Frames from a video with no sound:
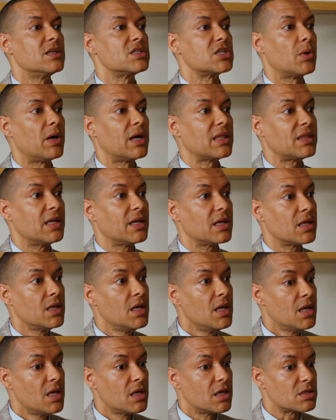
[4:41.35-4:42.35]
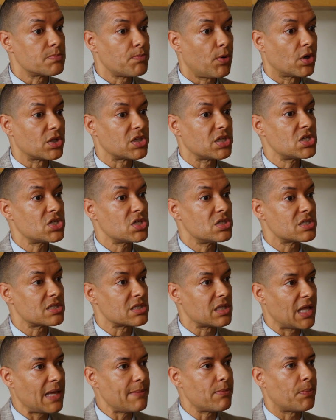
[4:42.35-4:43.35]
So I think as politicians, as
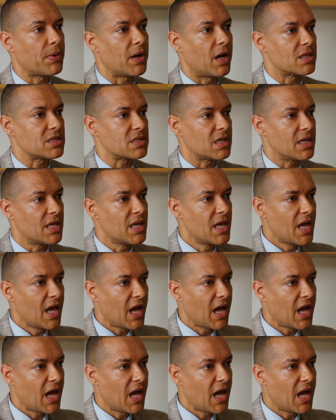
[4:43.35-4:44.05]
the Labour Party,